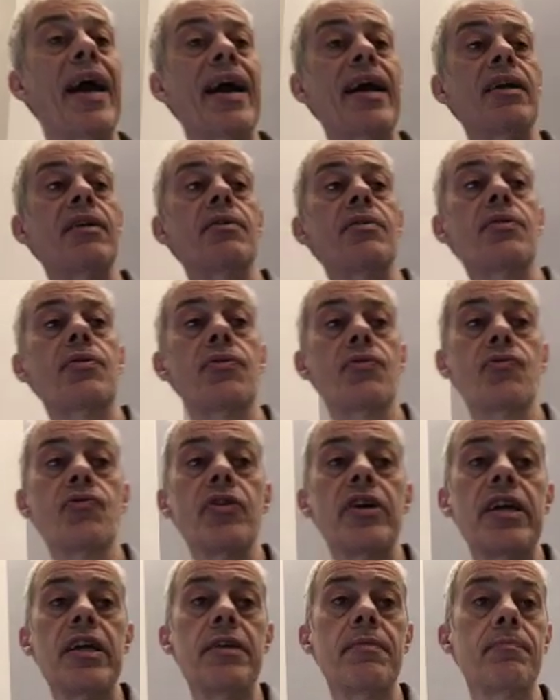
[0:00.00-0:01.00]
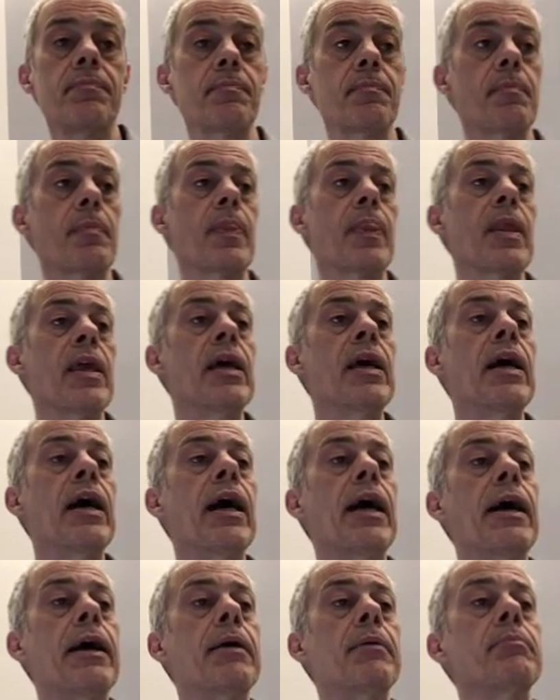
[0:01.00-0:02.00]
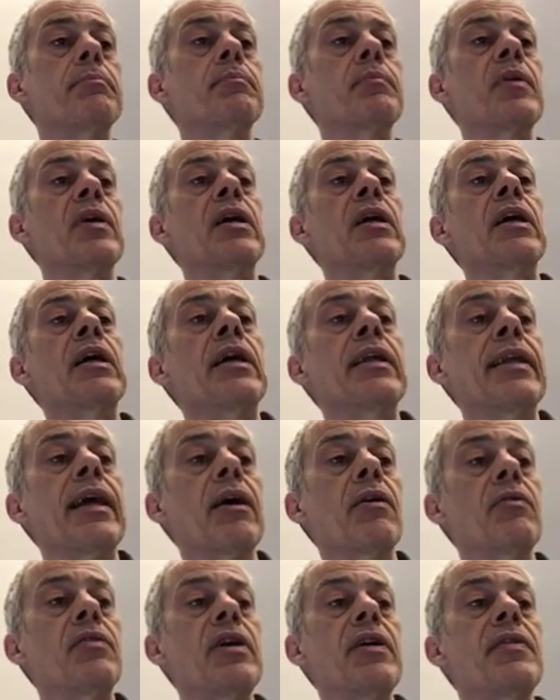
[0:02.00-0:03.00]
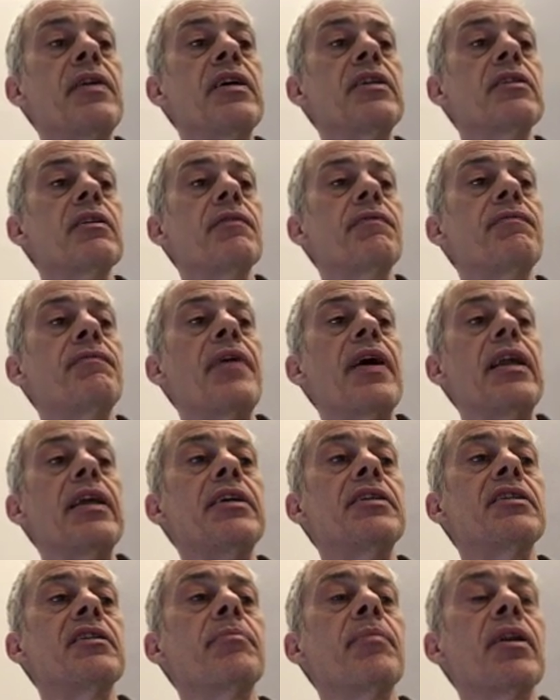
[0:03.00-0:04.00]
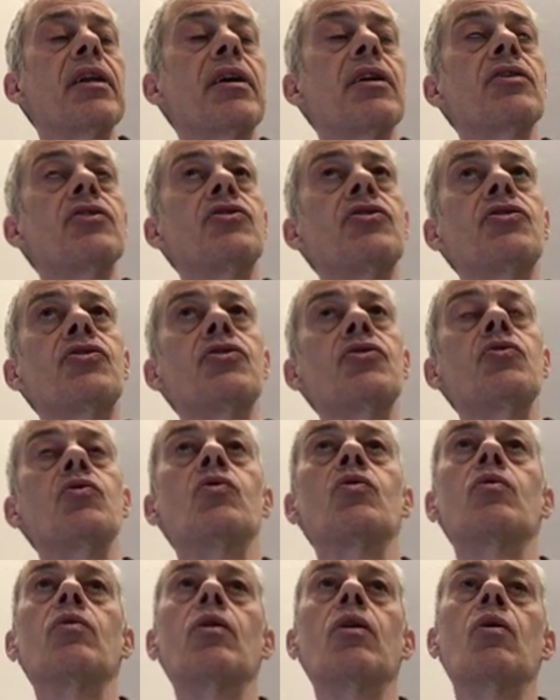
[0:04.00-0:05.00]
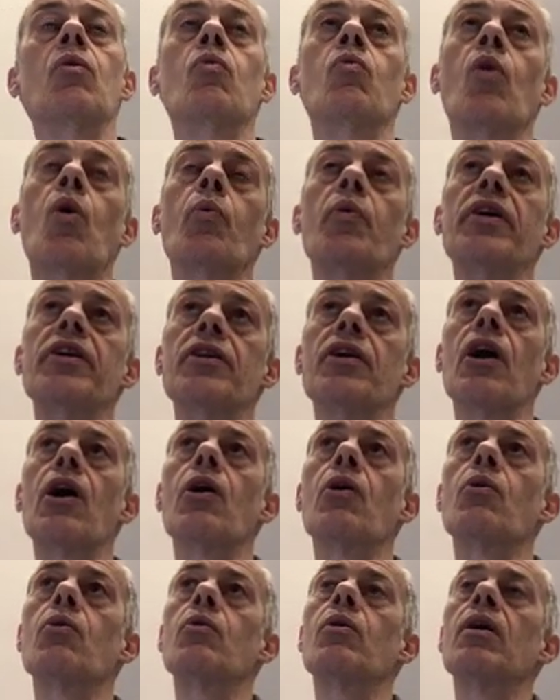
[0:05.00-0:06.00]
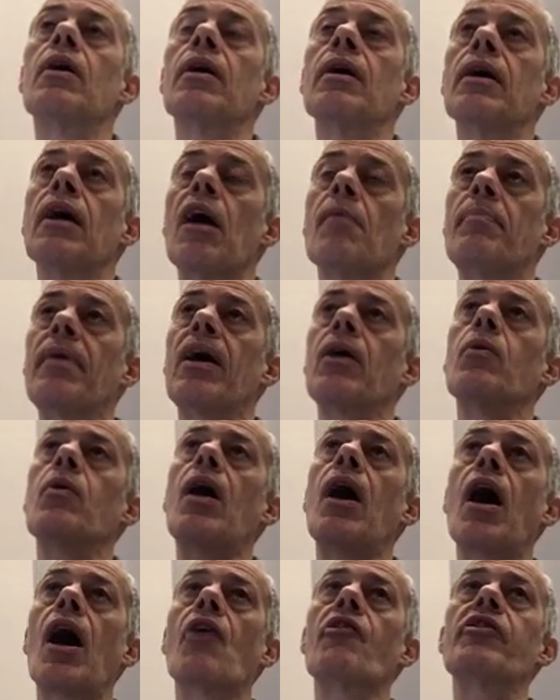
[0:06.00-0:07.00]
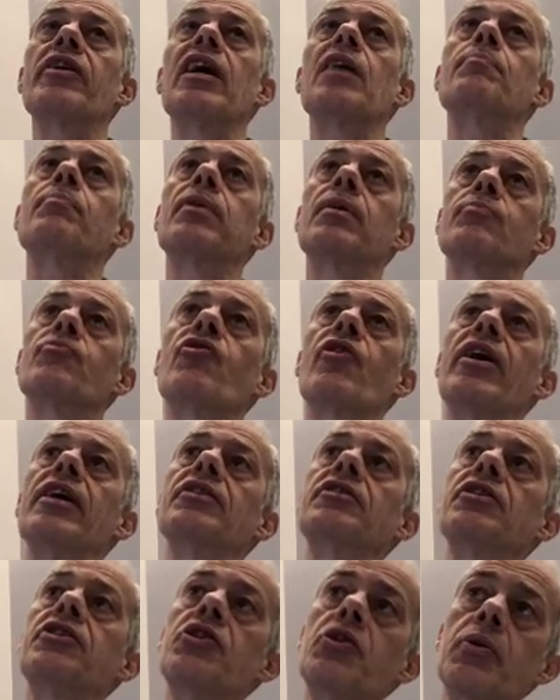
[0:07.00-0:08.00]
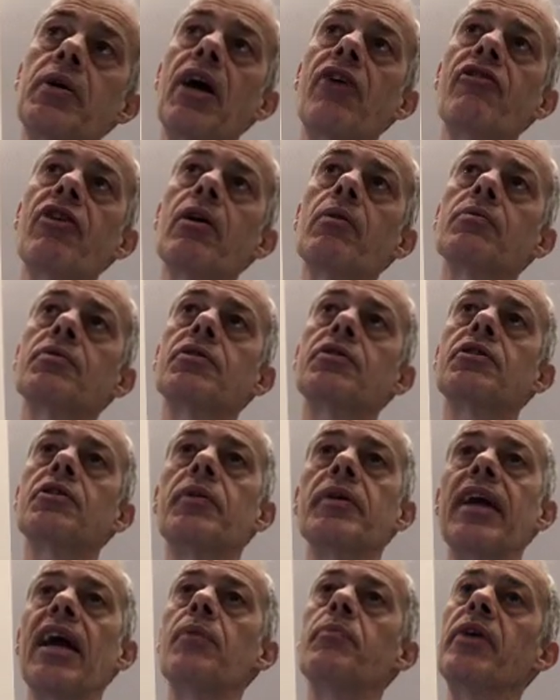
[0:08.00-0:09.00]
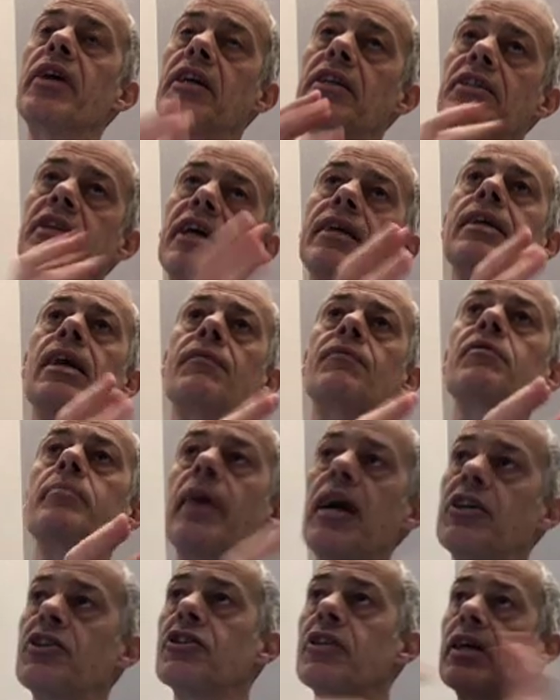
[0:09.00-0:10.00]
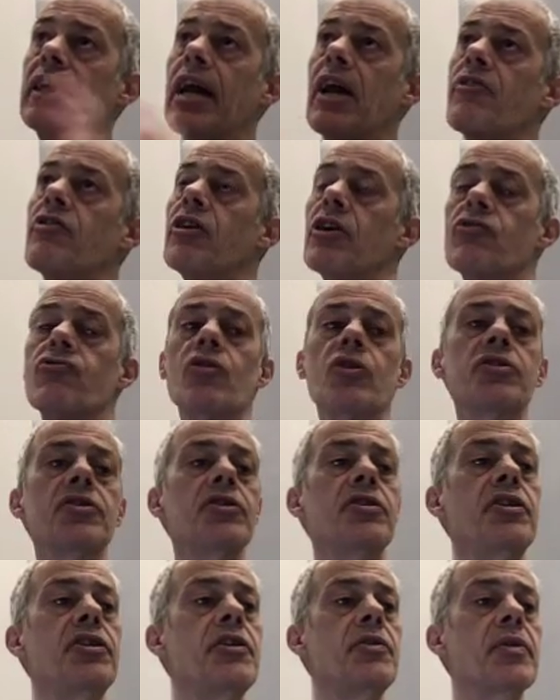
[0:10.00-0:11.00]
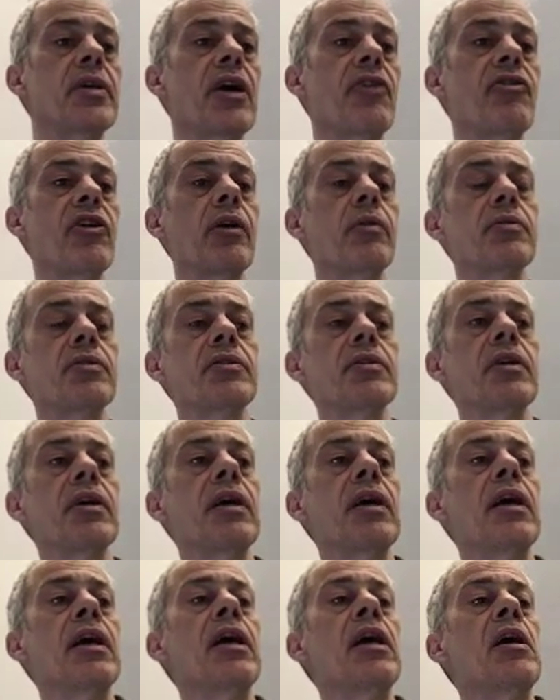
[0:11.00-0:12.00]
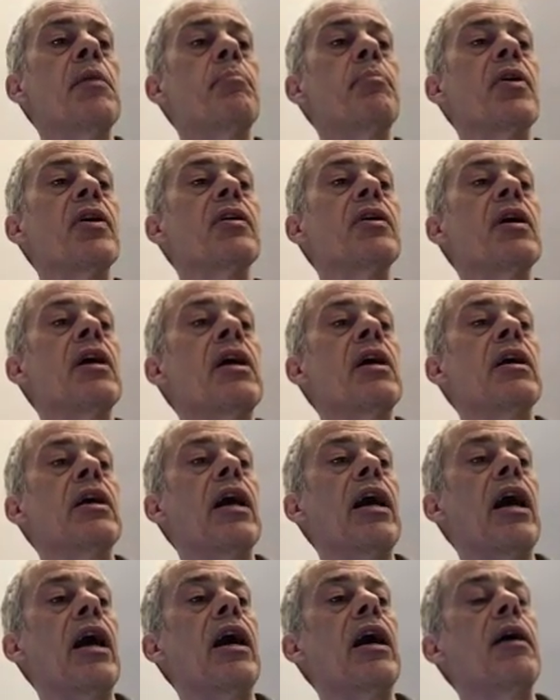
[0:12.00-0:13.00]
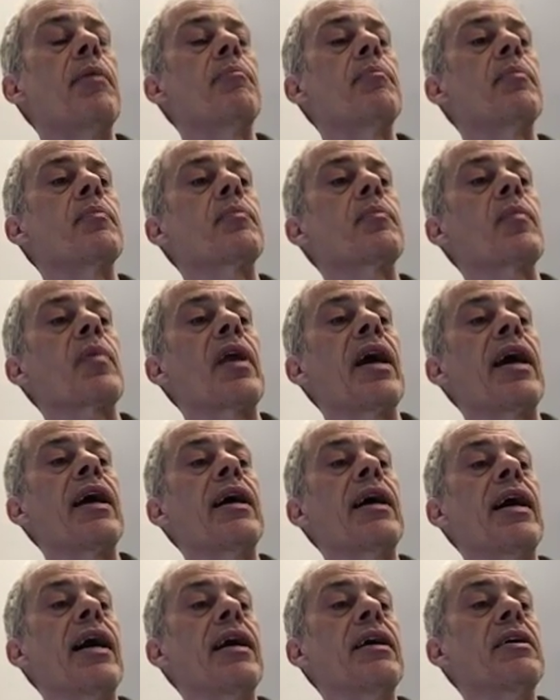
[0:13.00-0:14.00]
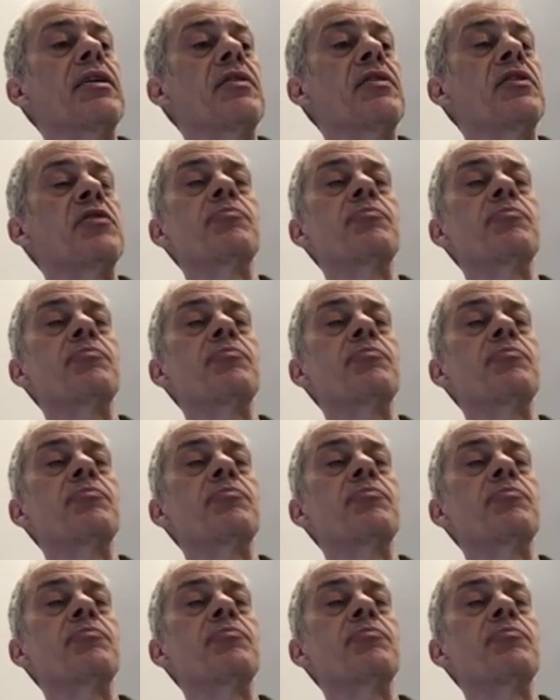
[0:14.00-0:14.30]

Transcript: and 3. Um, now, th- these are fairly similar to what we know about RNA polymerase in eukaryotes. So again, we can take that information and carry it across into eukaryotes. But um, there's